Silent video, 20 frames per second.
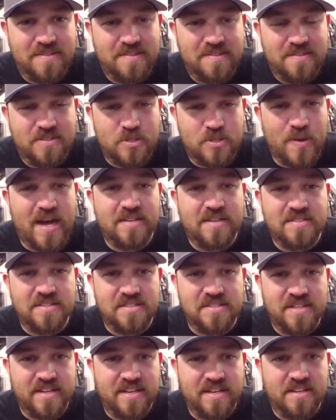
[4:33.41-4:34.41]
So how's this
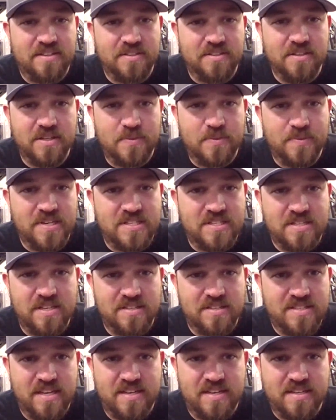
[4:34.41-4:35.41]
thing going to look when it's
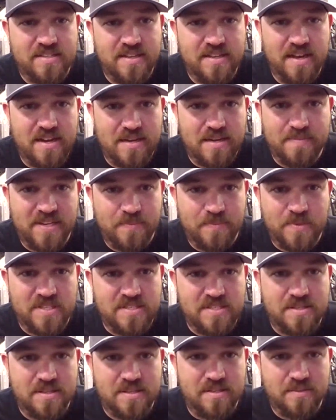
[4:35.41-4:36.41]
all said and done? I mean,
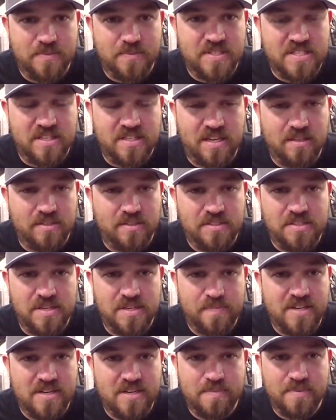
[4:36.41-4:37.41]
what's the color
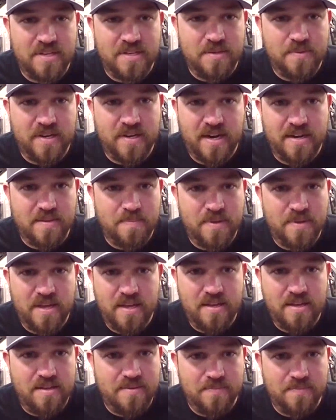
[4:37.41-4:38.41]
scheme going to be? What kind of
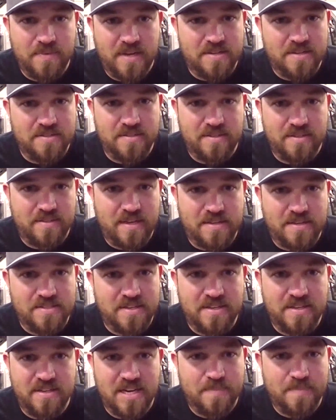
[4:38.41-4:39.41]
paint? How's
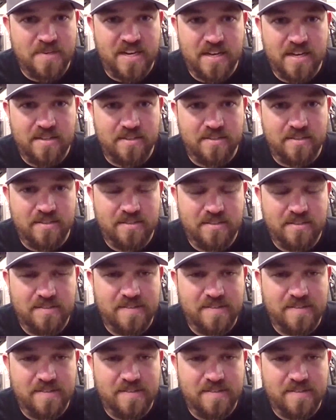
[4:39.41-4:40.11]
it going to come together?